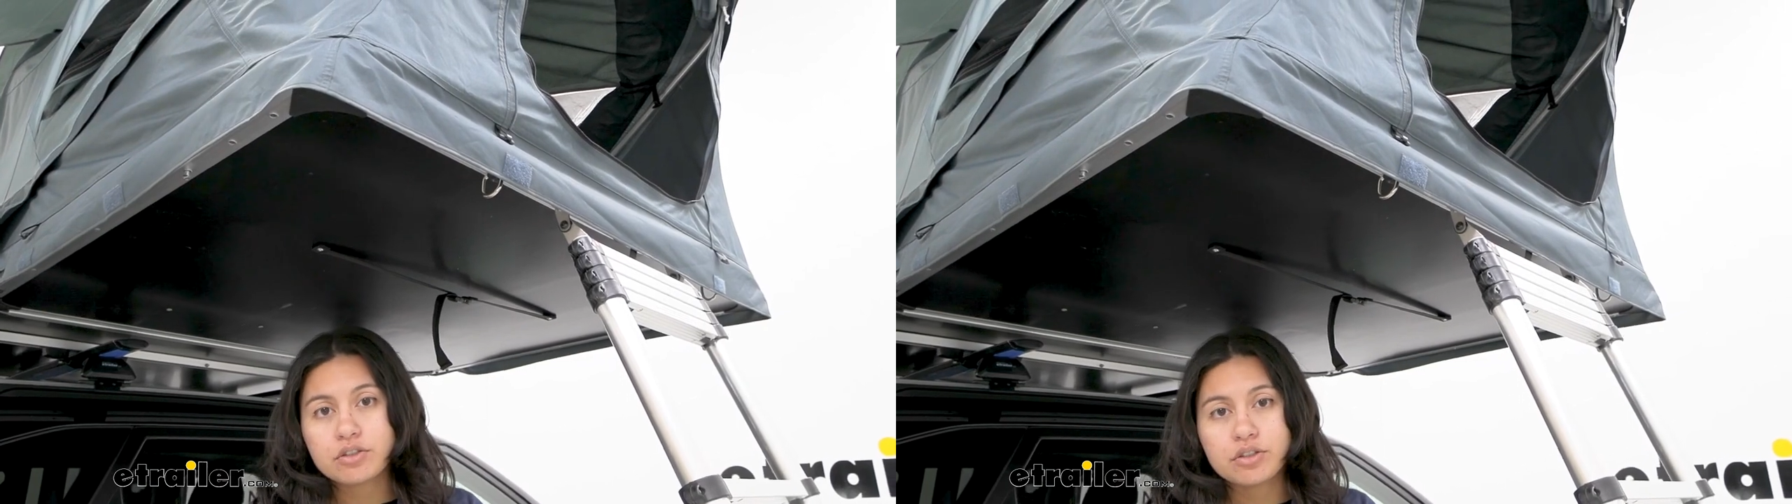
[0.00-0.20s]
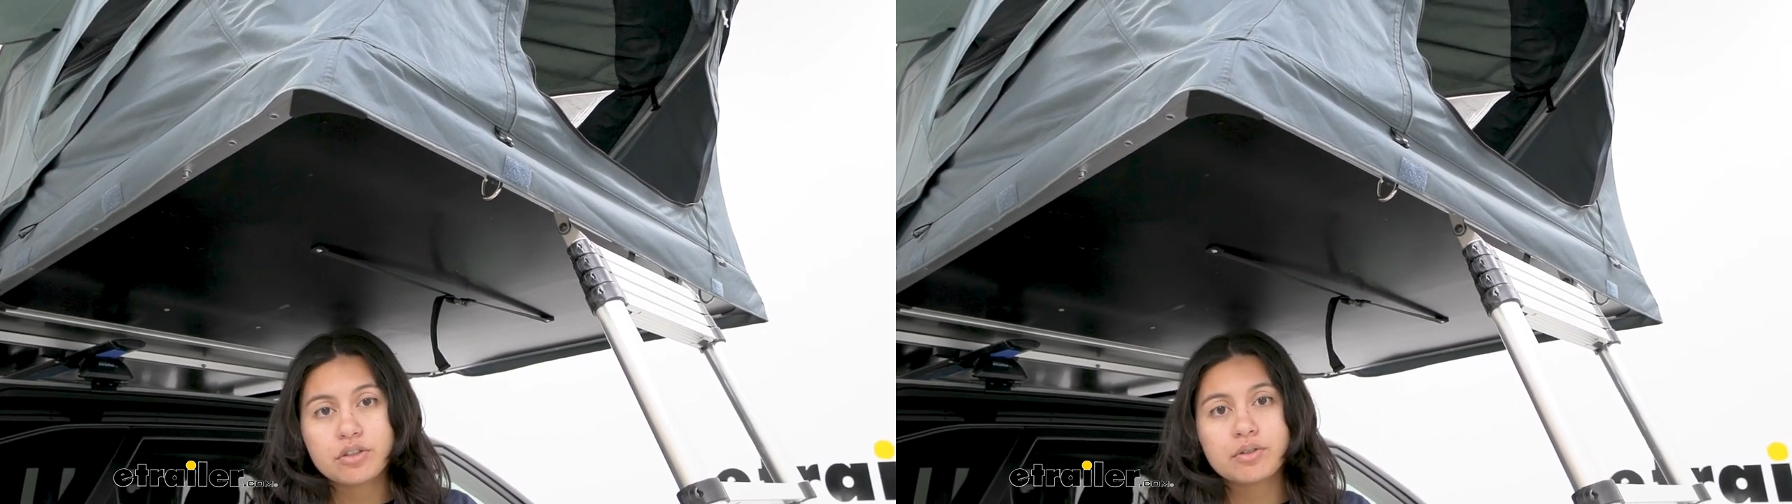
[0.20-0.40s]

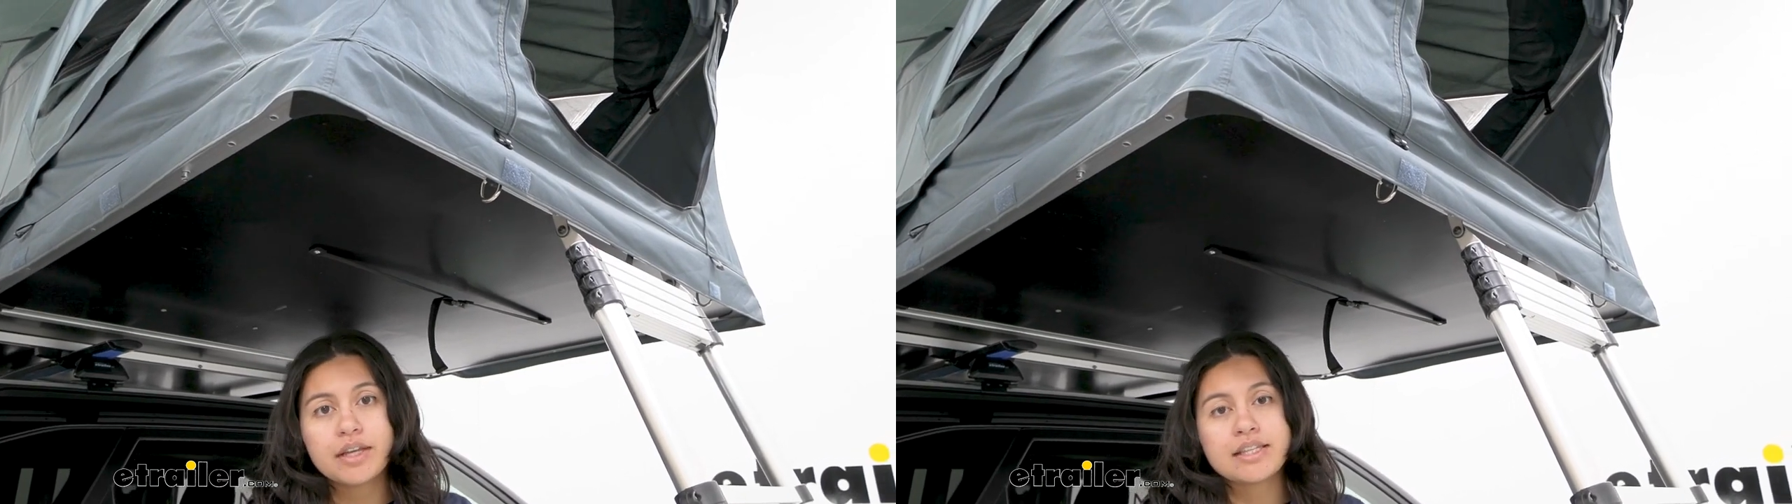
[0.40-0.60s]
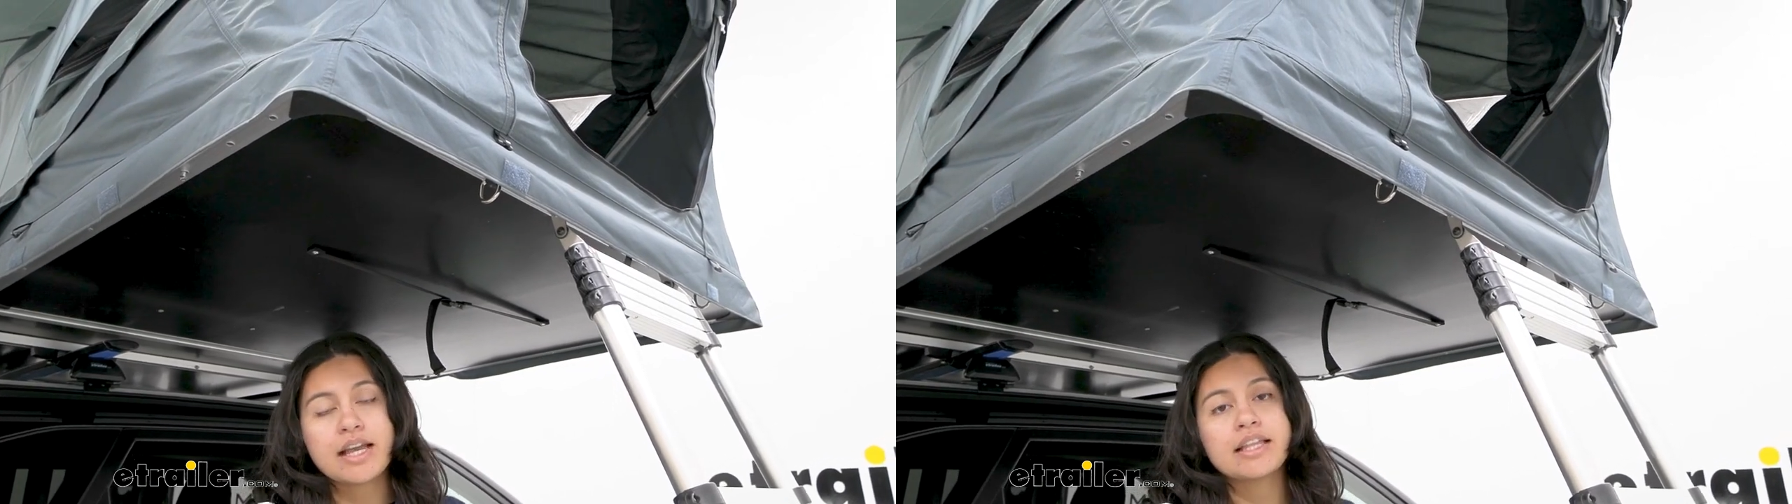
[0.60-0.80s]
too
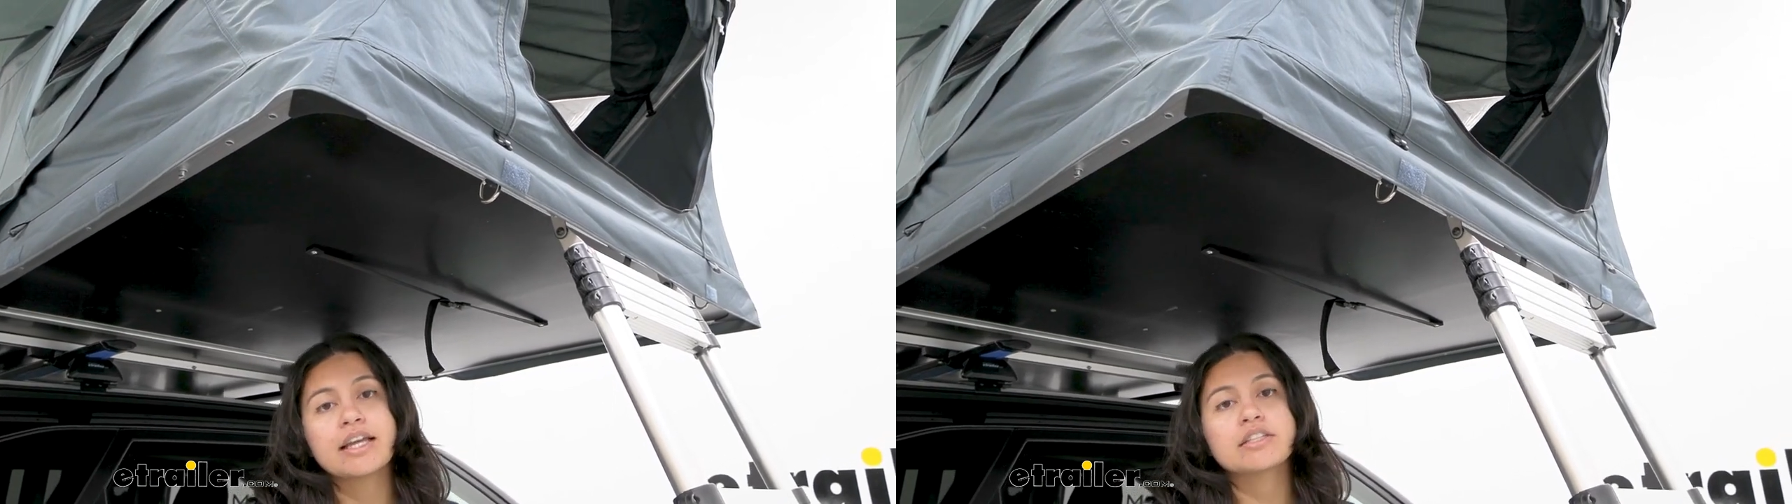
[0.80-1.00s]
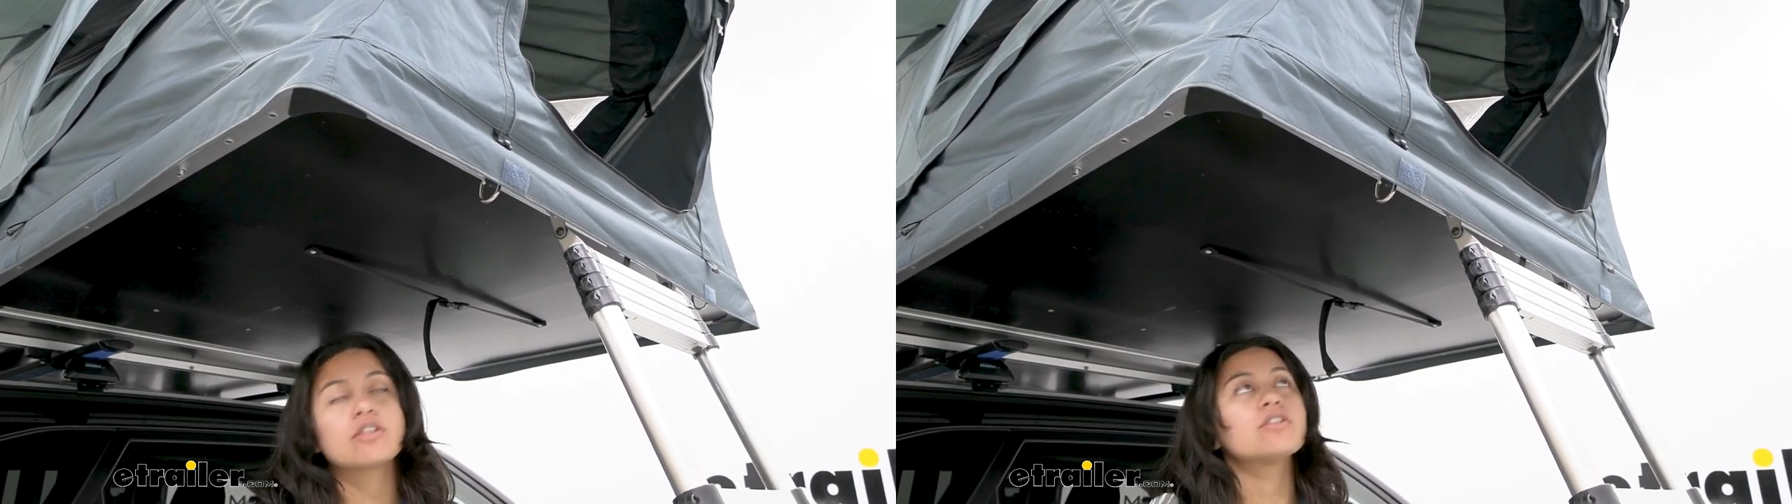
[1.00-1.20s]
is I
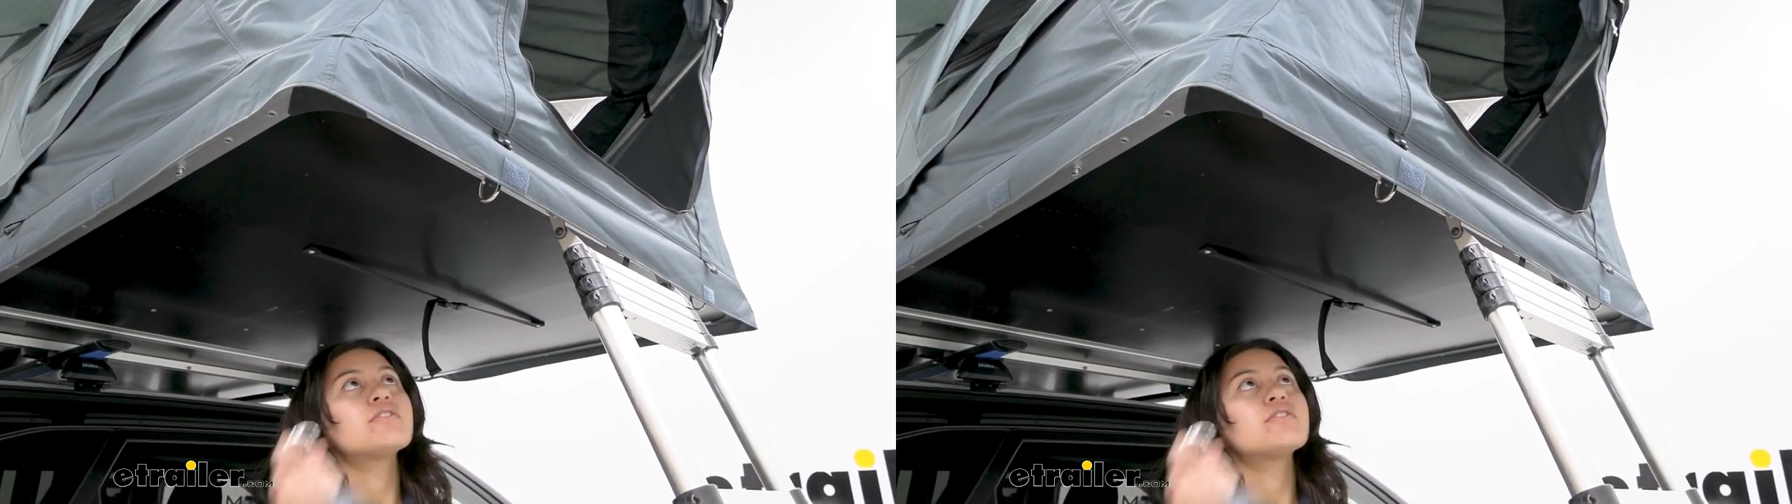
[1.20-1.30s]
like to